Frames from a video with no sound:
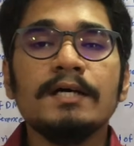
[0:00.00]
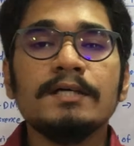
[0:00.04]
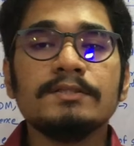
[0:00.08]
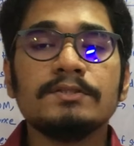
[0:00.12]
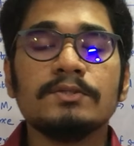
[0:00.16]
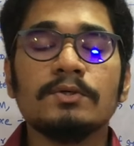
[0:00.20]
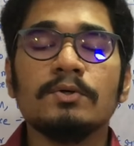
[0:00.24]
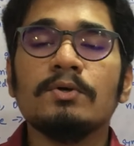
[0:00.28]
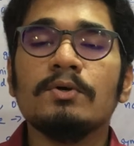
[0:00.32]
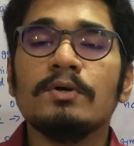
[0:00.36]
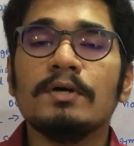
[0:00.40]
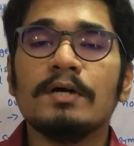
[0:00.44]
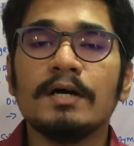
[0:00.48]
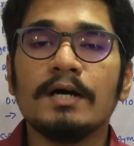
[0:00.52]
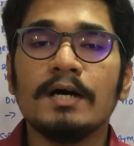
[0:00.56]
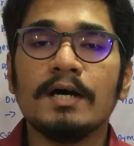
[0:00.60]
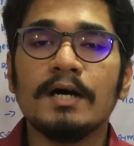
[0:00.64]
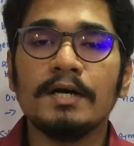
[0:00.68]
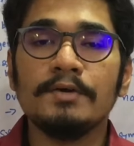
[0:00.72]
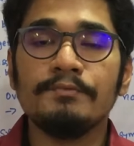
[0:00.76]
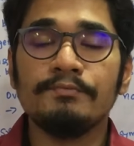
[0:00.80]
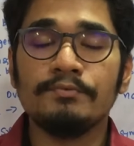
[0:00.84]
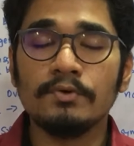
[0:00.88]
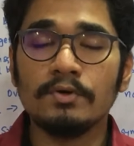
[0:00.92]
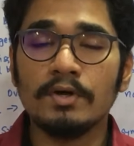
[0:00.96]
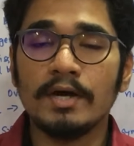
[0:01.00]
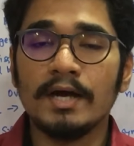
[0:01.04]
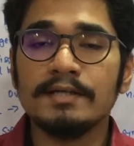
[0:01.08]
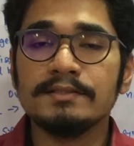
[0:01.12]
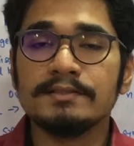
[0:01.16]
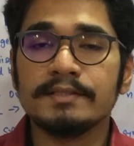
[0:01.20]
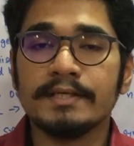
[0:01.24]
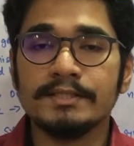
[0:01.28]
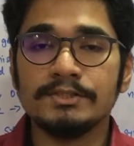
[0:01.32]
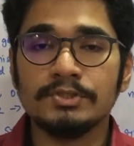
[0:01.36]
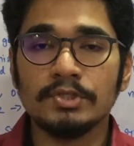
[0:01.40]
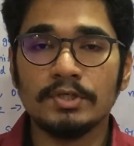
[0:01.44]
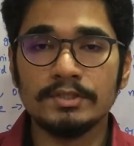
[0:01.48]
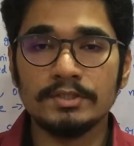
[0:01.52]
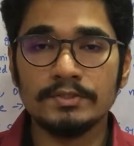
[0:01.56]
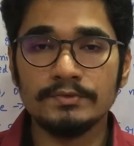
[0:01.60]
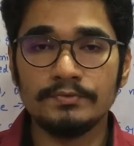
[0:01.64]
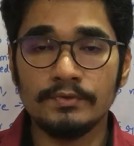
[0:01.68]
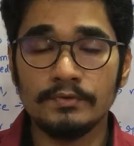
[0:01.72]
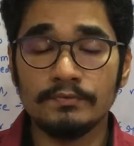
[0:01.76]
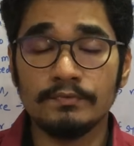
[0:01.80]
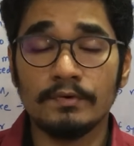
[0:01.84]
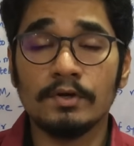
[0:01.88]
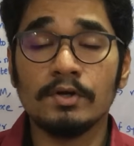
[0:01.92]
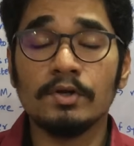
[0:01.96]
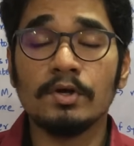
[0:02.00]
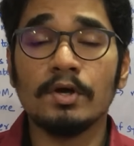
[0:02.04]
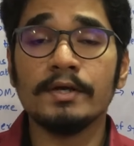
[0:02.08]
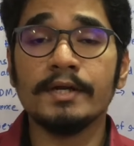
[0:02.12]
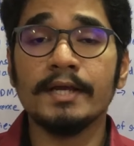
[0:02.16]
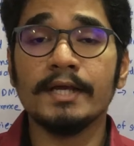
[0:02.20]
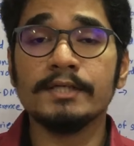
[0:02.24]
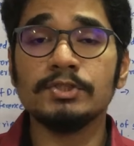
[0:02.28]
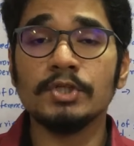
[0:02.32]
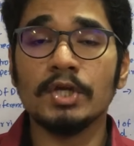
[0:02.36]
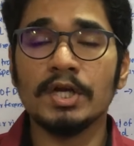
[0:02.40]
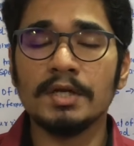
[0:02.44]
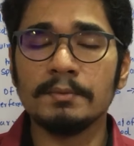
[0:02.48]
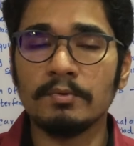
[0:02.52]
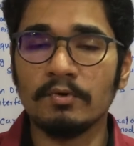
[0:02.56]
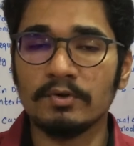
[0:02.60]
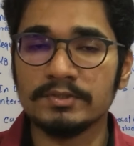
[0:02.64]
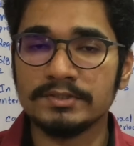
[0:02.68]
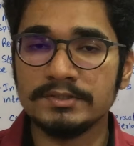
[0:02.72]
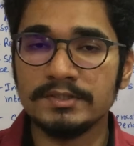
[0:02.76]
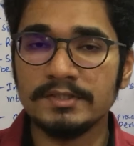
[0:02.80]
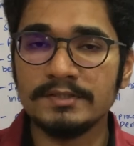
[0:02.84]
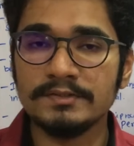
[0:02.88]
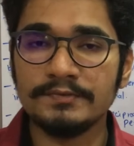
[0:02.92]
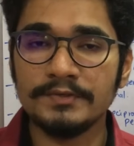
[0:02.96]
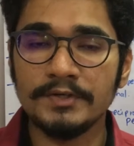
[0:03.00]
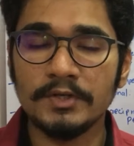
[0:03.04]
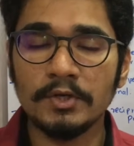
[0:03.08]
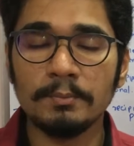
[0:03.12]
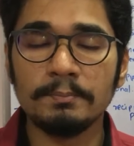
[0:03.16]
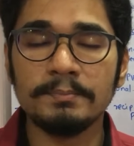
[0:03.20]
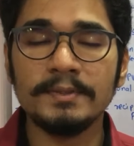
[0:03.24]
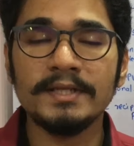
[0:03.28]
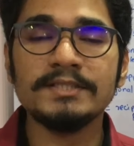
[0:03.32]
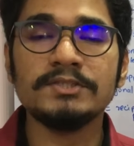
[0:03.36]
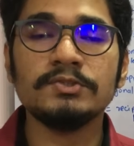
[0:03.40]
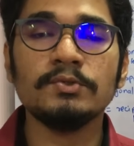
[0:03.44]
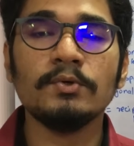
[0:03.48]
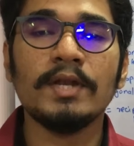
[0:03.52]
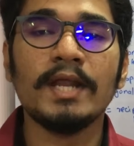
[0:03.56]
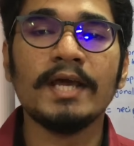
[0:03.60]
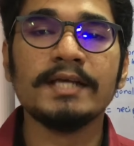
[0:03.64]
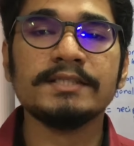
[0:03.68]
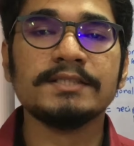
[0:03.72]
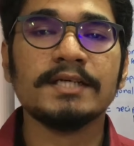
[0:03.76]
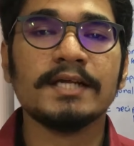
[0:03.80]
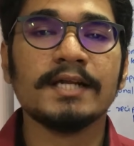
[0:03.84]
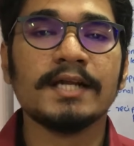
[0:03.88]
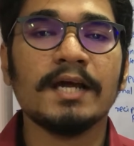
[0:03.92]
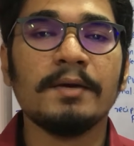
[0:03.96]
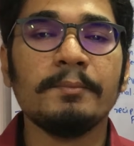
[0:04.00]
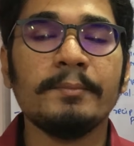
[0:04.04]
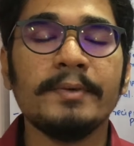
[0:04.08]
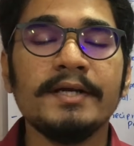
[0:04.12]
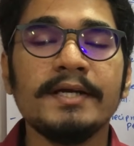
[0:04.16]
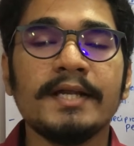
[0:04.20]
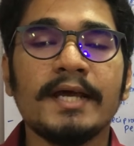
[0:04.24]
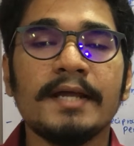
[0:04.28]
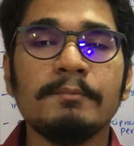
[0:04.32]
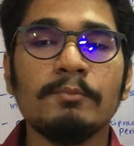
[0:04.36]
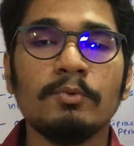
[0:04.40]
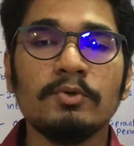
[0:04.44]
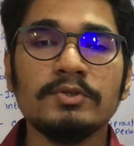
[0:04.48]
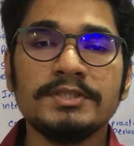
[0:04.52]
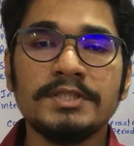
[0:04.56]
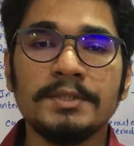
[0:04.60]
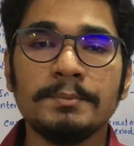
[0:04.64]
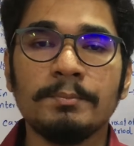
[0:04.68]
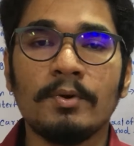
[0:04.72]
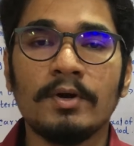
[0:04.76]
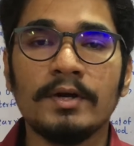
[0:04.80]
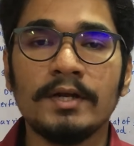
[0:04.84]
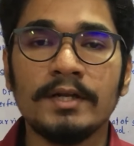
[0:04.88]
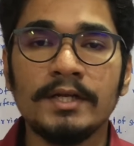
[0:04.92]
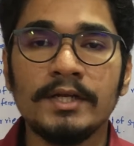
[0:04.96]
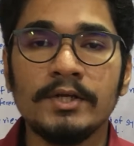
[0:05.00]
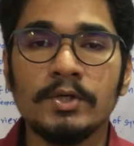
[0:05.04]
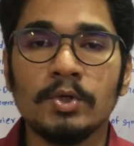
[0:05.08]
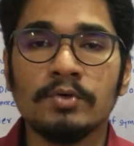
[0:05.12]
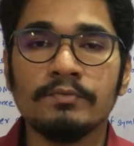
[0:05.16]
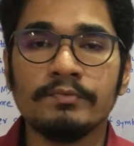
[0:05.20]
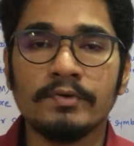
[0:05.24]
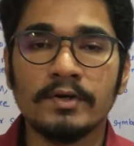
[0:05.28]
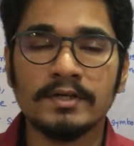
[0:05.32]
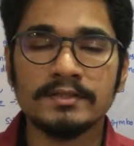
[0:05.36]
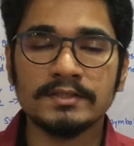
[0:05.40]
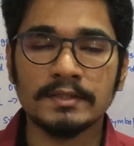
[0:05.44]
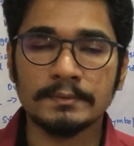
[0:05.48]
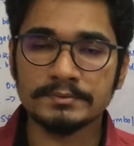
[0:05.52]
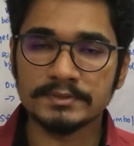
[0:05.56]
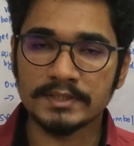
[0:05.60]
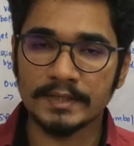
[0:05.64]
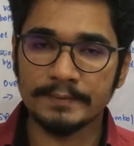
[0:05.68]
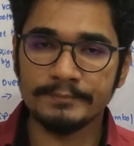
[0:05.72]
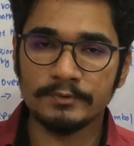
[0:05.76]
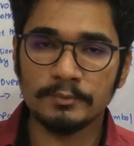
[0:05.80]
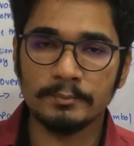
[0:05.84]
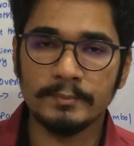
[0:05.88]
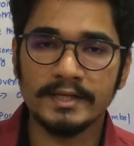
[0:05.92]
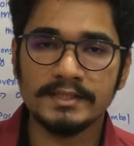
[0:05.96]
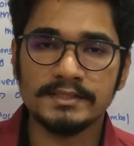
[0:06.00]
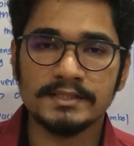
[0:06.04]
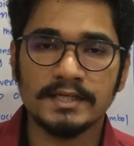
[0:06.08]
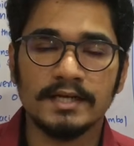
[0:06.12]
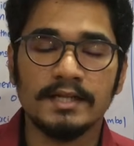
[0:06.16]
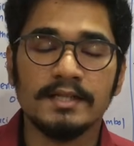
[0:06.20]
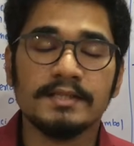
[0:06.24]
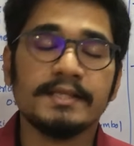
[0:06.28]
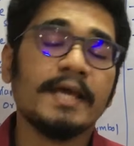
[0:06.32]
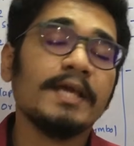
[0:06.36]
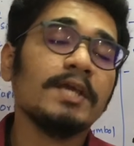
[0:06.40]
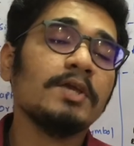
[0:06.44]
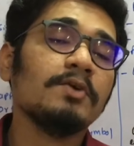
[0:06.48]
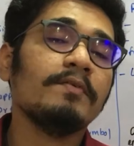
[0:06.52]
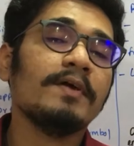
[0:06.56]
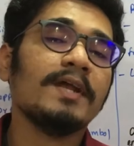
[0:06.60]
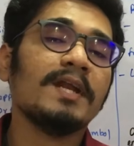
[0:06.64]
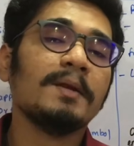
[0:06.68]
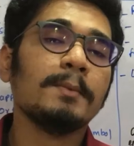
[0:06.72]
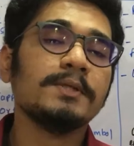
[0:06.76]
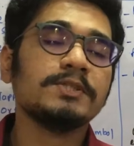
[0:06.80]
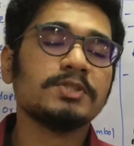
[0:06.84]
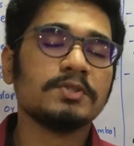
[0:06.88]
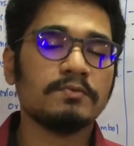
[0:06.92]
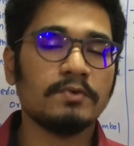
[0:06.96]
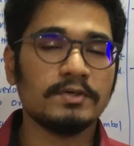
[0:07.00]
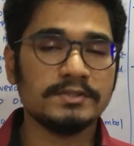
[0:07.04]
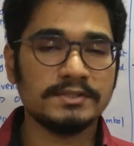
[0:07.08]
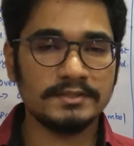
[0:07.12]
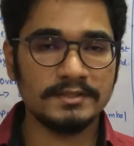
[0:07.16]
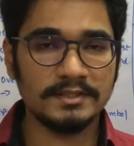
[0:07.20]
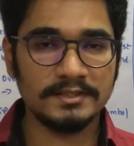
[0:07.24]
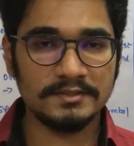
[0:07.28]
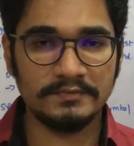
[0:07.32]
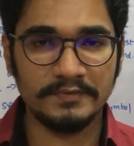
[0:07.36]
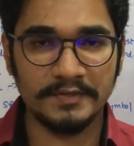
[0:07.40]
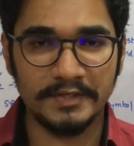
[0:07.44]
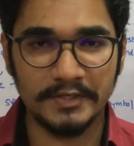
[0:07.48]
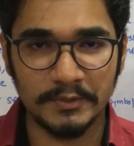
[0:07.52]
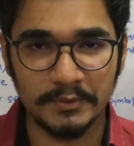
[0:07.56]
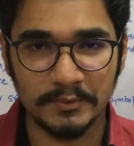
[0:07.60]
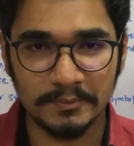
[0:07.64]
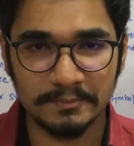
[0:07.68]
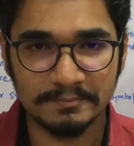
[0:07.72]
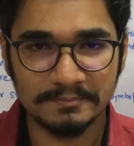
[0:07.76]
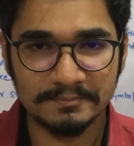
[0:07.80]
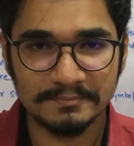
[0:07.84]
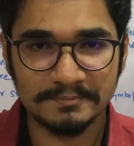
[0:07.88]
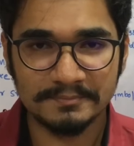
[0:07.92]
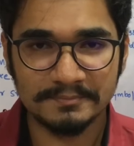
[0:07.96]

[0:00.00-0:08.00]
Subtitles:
So if you guys enjoyed this video, found it educated by watching this video, please do like, share, comment, and most importantly don't forget to subscribe to my channel. Thank you very much for watching this video.